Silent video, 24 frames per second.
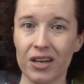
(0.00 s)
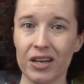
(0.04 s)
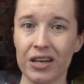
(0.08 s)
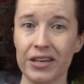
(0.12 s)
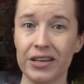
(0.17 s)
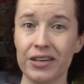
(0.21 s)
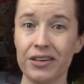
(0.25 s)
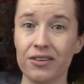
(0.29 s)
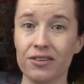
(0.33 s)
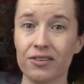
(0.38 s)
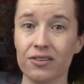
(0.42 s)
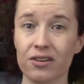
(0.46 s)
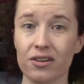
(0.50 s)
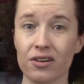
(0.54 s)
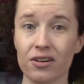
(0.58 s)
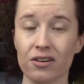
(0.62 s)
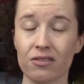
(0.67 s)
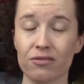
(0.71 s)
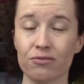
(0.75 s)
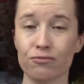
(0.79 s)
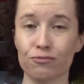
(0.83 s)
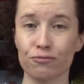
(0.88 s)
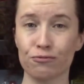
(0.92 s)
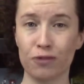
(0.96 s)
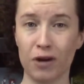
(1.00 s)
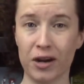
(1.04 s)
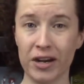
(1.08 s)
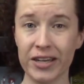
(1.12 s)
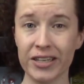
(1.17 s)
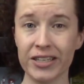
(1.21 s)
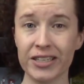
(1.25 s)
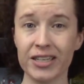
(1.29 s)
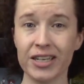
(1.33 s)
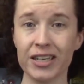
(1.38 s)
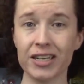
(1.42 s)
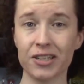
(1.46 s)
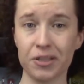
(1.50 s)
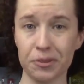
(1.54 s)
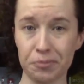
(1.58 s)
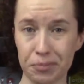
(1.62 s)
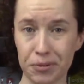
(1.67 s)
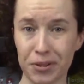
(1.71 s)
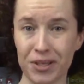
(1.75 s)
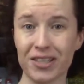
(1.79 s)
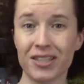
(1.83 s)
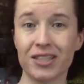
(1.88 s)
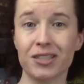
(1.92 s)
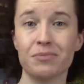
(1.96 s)
either Ryan and I could
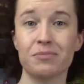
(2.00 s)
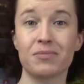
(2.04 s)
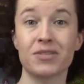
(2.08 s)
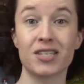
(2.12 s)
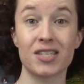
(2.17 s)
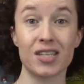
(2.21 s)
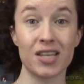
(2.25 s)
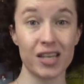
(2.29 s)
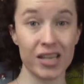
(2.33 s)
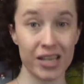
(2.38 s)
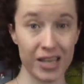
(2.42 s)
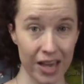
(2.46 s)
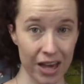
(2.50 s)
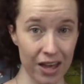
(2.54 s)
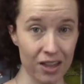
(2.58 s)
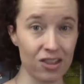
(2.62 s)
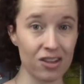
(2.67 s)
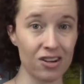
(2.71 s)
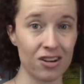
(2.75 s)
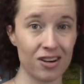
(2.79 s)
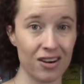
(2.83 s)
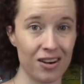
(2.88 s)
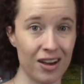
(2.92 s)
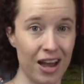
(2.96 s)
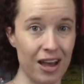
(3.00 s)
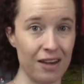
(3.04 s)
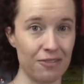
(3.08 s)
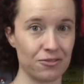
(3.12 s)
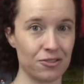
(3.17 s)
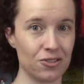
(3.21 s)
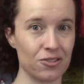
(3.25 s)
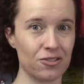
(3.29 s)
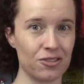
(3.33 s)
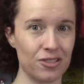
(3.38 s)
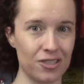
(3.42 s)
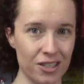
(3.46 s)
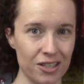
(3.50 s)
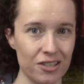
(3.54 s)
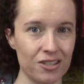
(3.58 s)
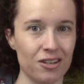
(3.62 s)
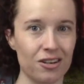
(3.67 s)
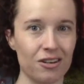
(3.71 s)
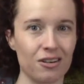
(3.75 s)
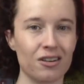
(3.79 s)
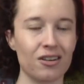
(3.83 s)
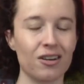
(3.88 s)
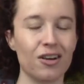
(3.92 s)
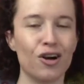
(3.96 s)
play them together after
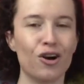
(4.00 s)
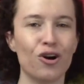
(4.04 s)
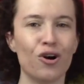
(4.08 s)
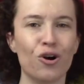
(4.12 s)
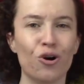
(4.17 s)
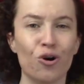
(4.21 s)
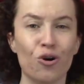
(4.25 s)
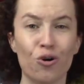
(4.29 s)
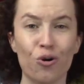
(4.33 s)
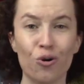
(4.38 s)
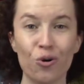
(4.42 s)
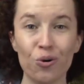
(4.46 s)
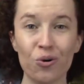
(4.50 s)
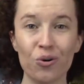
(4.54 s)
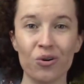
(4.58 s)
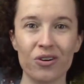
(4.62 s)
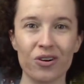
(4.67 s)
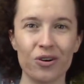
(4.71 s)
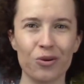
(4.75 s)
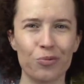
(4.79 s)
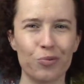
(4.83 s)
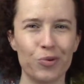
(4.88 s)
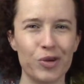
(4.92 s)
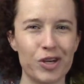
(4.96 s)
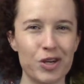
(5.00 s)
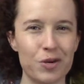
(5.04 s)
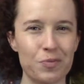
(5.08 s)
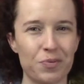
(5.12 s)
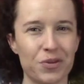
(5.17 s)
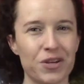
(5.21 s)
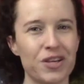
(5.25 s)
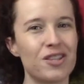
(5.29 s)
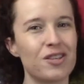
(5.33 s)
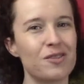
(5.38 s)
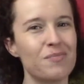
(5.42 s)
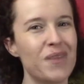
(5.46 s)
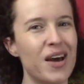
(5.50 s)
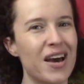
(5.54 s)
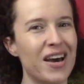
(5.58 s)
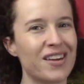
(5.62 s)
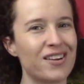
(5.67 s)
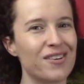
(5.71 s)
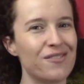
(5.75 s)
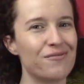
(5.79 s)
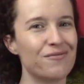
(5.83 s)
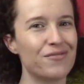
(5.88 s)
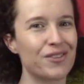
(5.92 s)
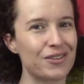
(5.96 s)
dinner, or we could play them at
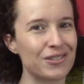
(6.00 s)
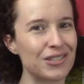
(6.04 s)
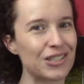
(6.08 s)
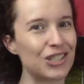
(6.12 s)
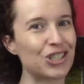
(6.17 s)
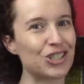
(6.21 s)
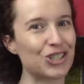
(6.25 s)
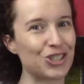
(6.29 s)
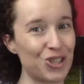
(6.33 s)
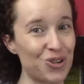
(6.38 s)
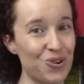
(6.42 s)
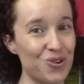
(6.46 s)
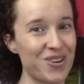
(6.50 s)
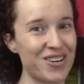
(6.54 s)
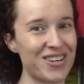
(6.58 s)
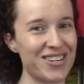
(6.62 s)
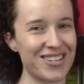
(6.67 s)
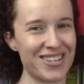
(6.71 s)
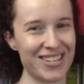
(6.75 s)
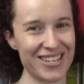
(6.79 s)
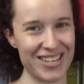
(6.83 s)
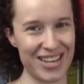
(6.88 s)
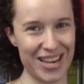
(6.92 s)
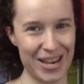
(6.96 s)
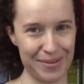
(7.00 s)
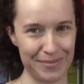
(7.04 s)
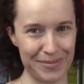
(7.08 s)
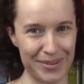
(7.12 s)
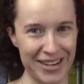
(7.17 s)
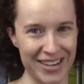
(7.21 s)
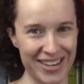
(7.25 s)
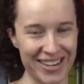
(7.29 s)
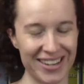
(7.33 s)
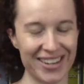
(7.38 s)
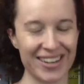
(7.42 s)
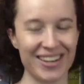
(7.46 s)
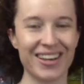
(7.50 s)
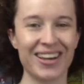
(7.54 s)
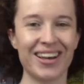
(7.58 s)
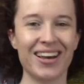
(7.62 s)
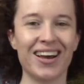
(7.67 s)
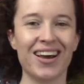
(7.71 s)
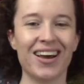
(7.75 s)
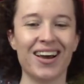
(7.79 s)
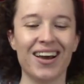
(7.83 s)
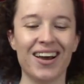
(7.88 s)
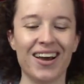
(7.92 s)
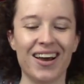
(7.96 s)
a very short game night.
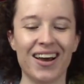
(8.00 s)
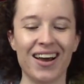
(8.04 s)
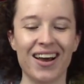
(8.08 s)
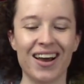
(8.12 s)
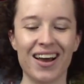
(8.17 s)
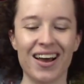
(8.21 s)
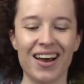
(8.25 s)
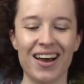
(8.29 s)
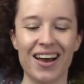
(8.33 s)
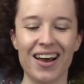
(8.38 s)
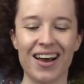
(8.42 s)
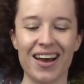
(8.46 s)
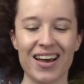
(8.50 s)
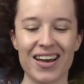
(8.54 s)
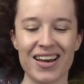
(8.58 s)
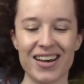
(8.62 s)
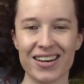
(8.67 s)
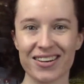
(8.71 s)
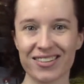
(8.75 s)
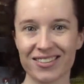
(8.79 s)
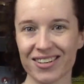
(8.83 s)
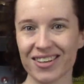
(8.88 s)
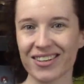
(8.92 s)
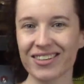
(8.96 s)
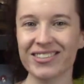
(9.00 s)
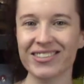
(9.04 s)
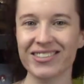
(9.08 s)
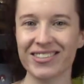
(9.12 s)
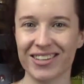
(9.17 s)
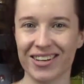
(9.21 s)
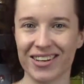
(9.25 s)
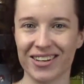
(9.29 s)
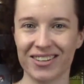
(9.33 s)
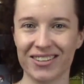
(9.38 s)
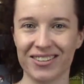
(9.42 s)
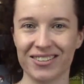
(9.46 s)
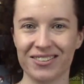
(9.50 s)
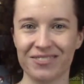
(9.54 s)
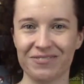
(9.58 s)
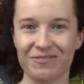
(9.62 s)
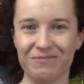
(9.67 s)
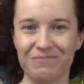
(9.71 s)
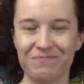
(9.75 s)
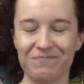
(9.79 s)
Exile Sun,